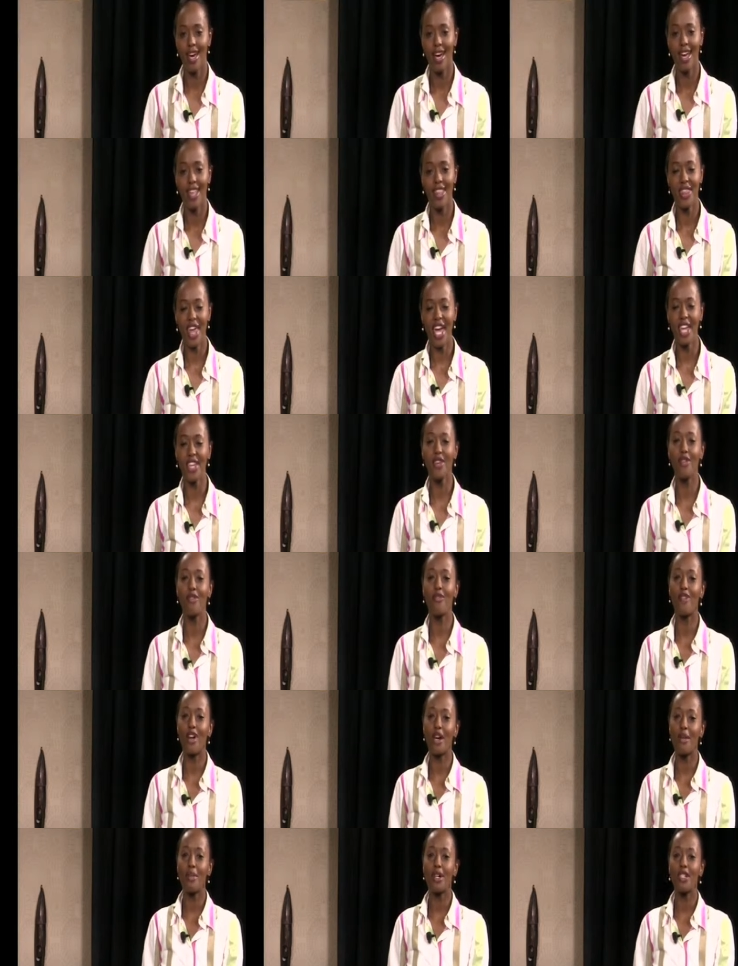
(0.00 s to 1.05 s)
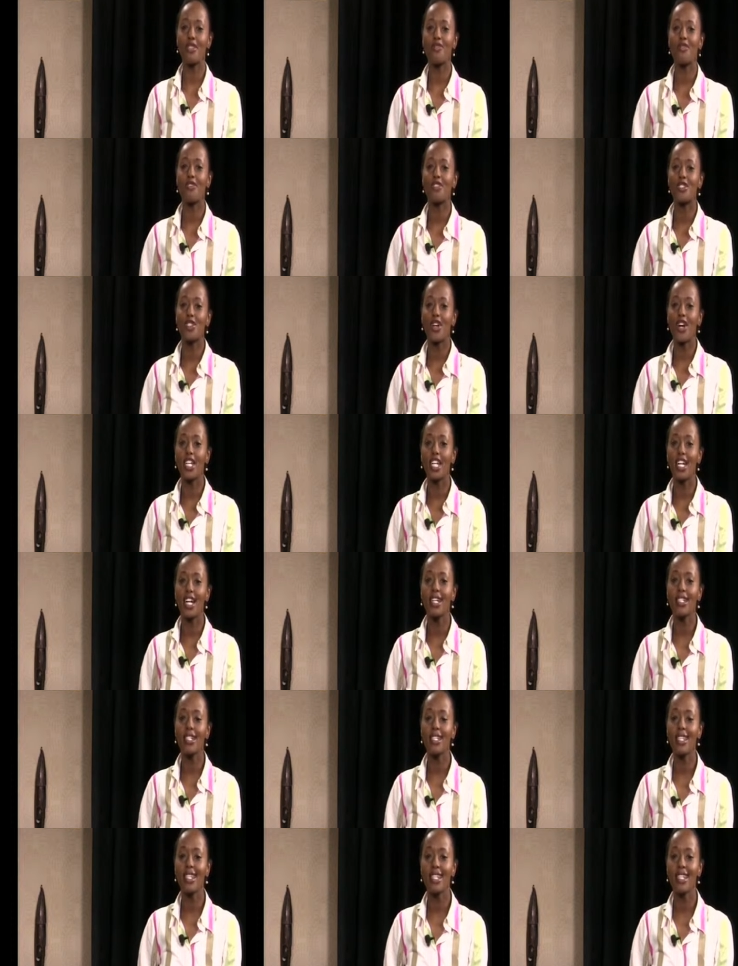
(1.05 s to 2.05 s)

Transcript: Thank you very much for joining us.